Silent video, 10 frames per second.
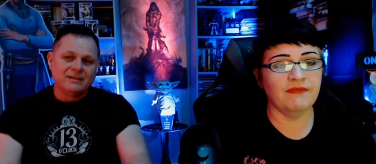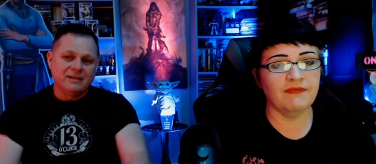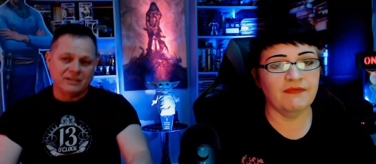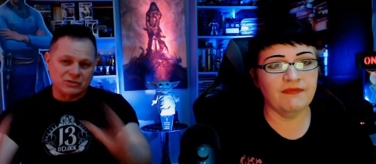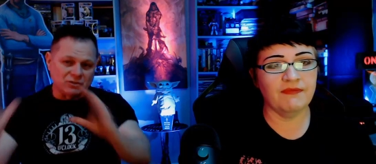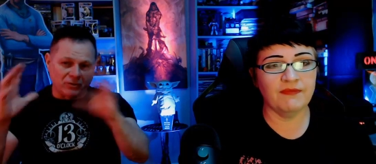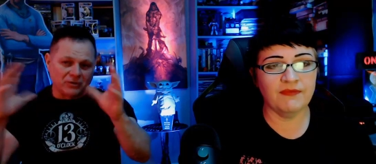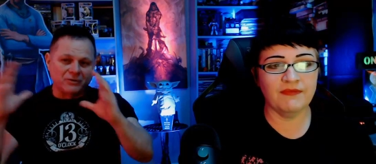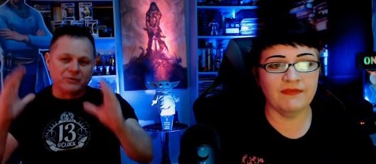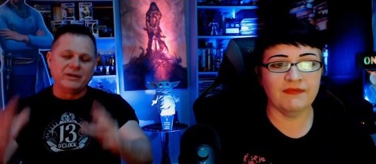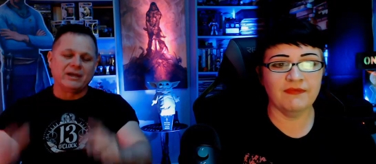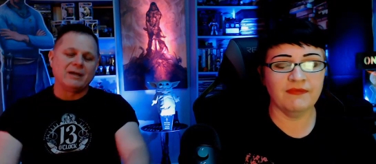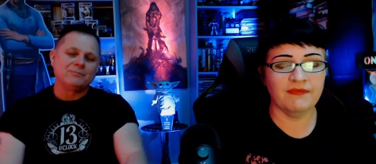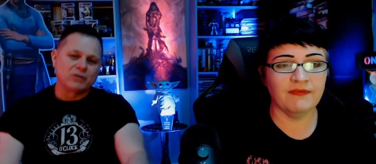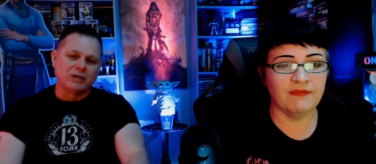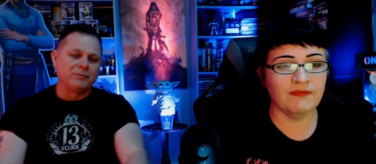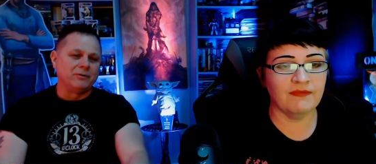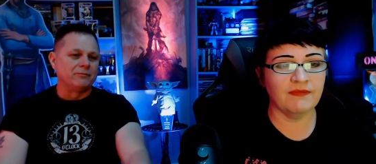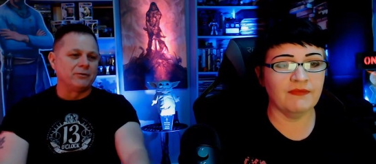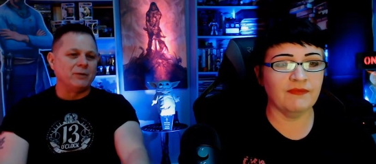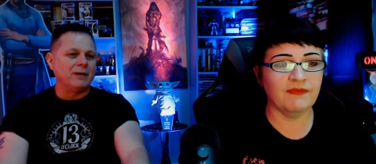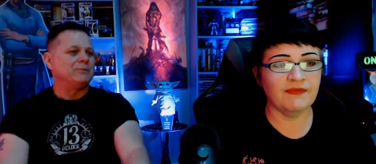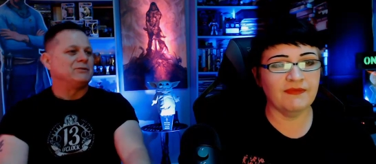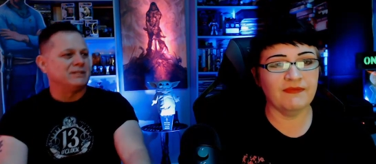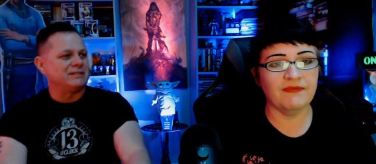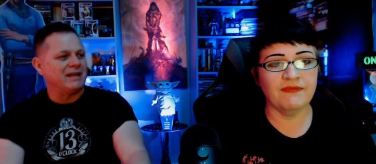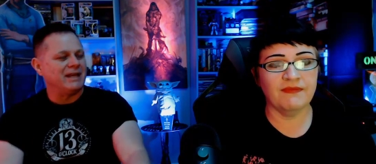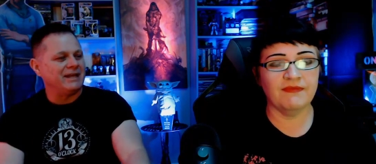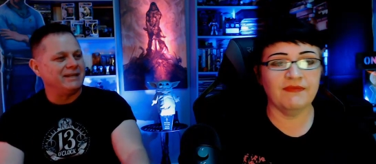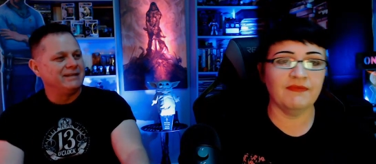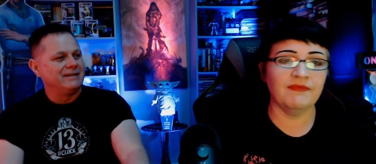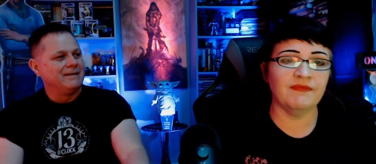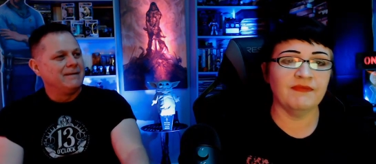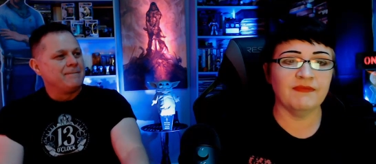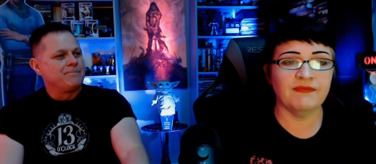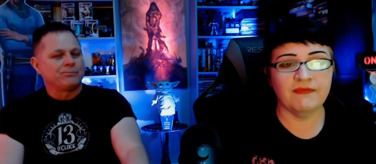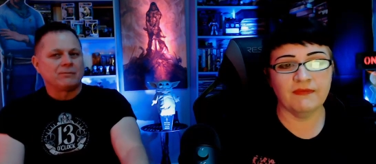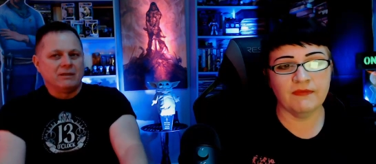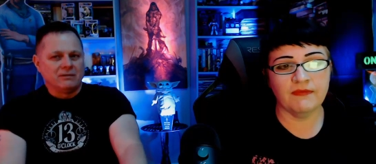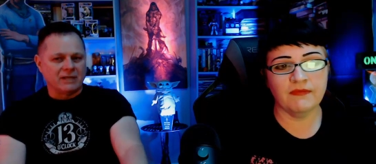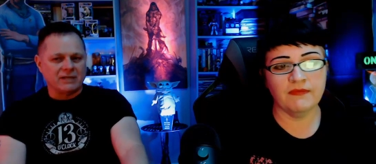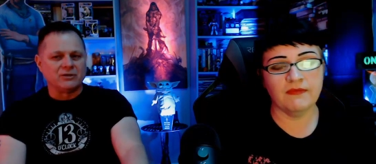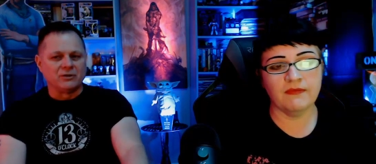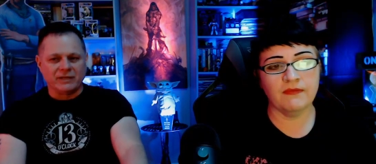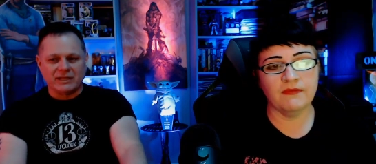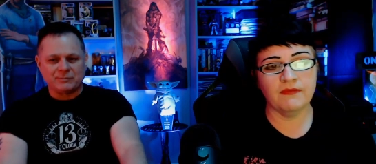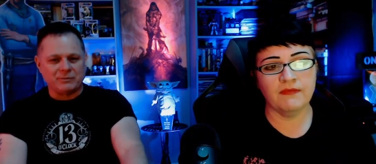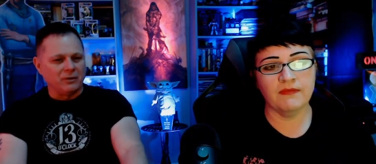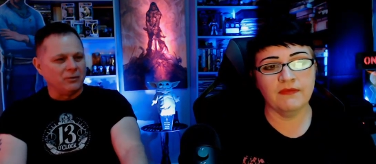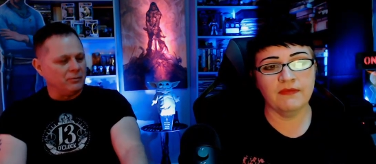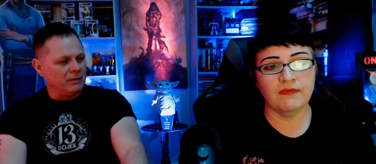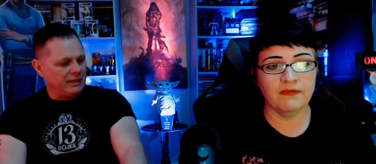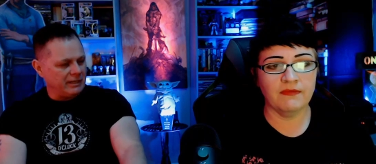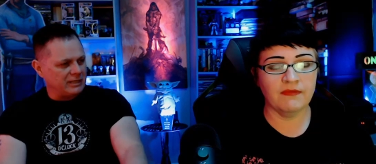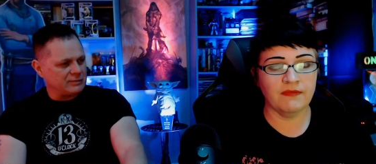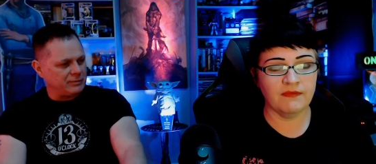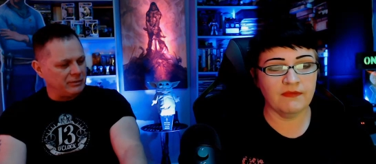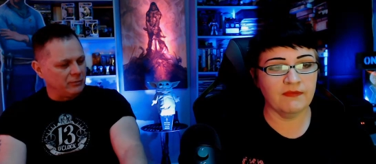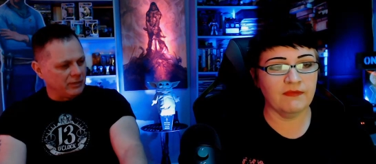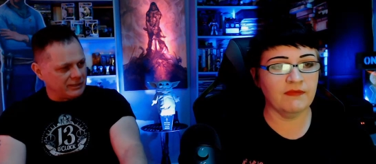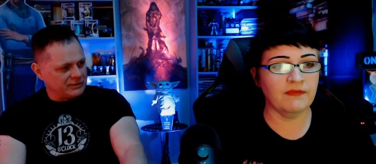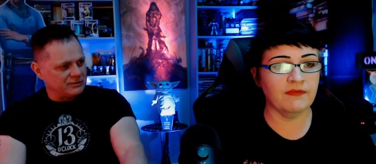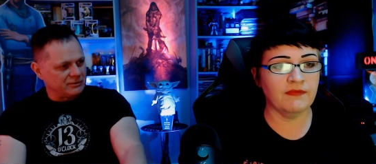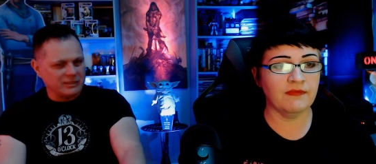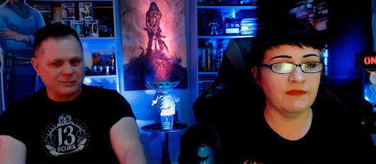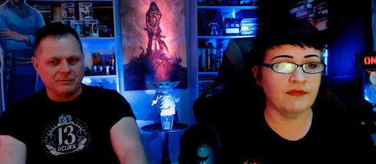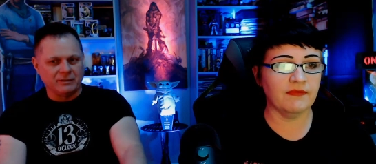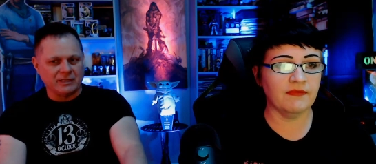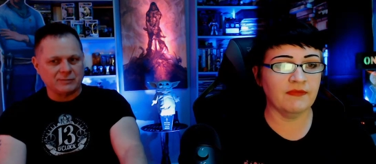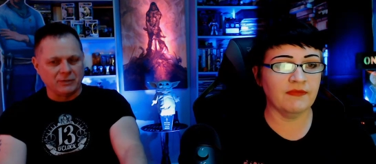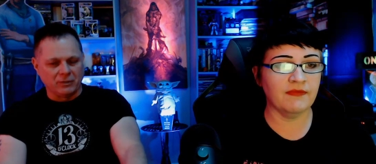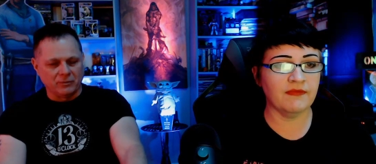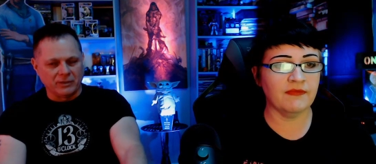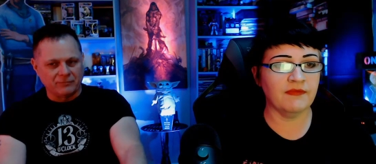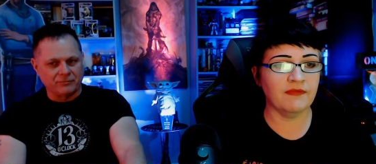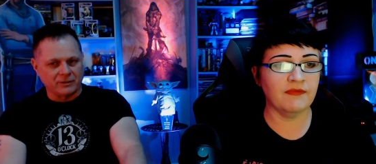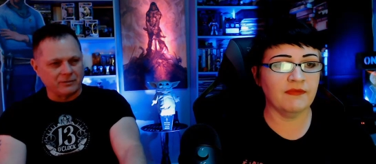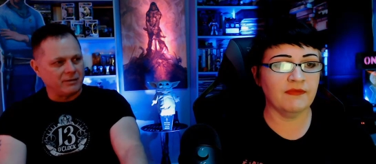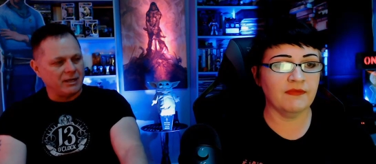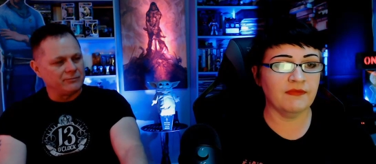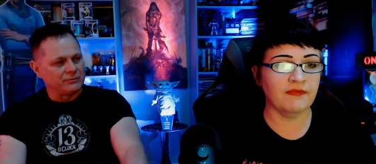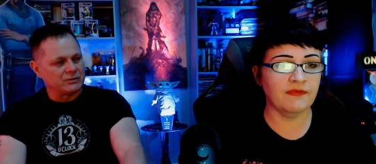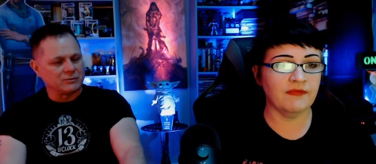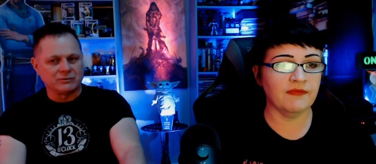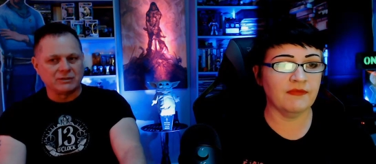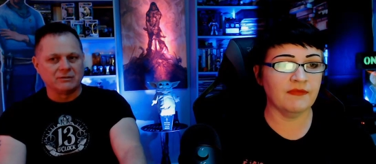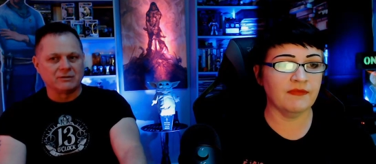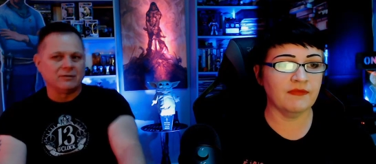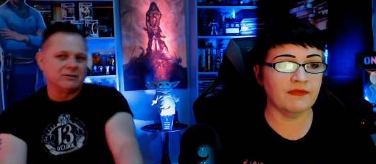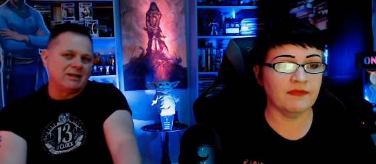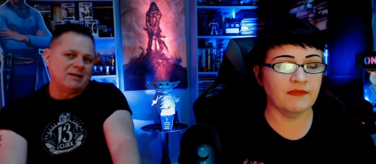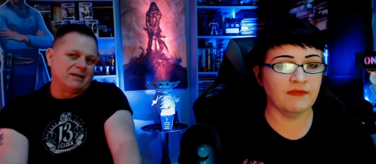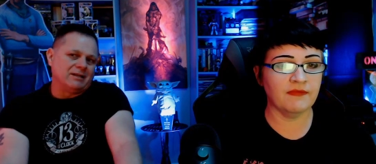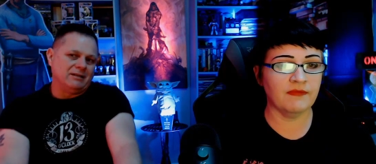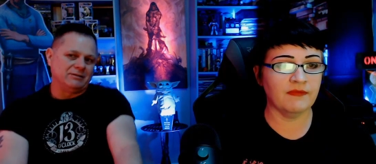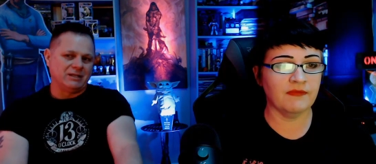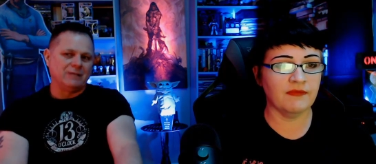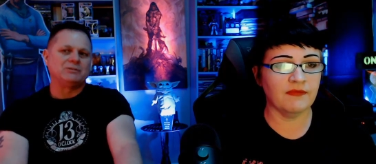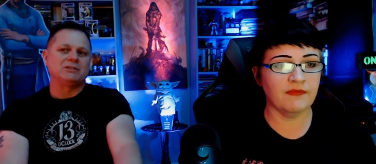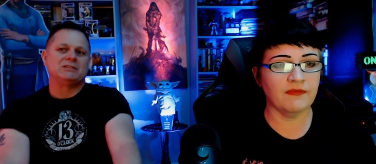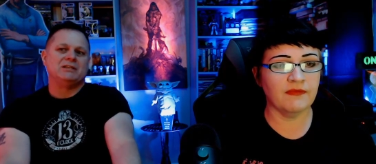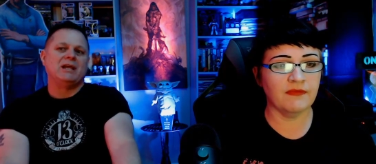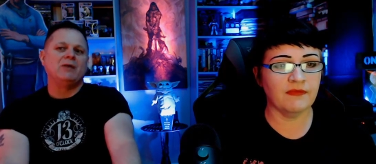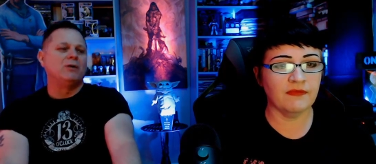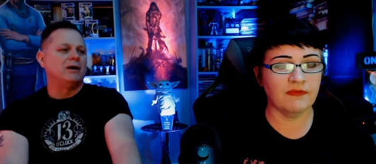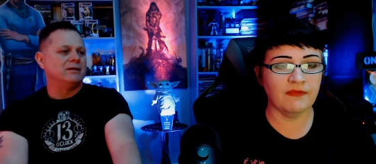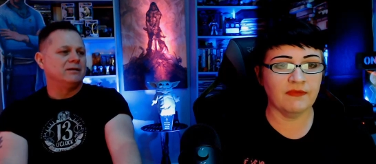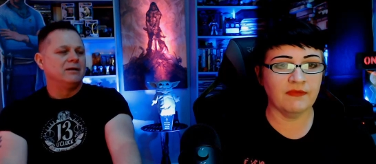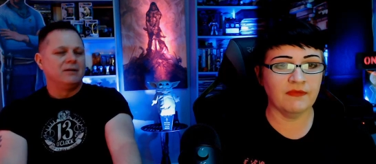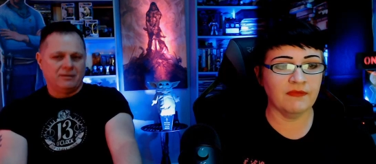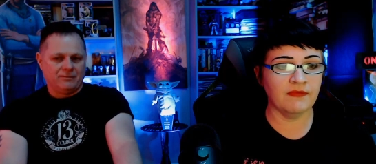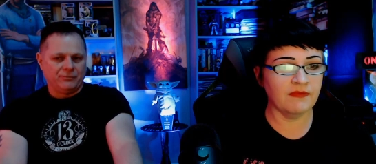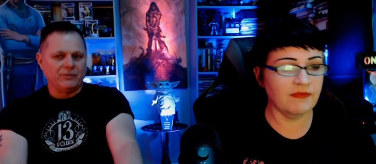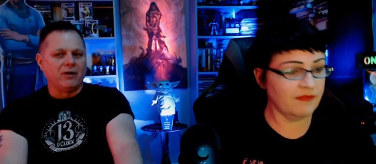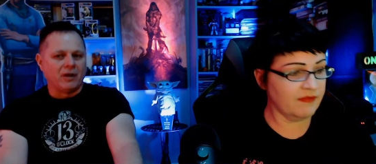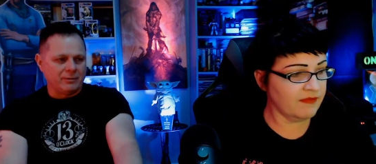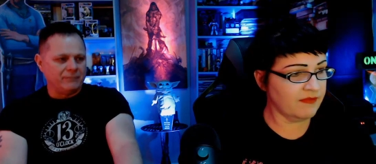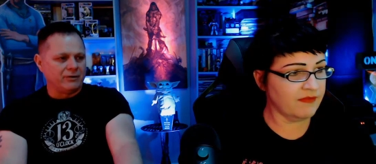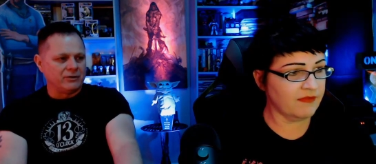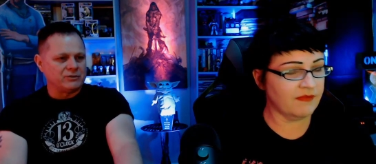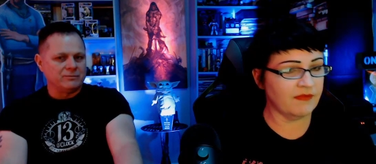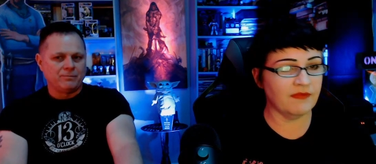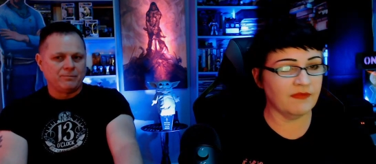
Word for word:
Speaker 1: historical nut, I'm tripping over the weapons that they had. They look like Colt SPO SP ones or SPO one fucking rifles is what they look like. Kind of like it's an M16A1, the army version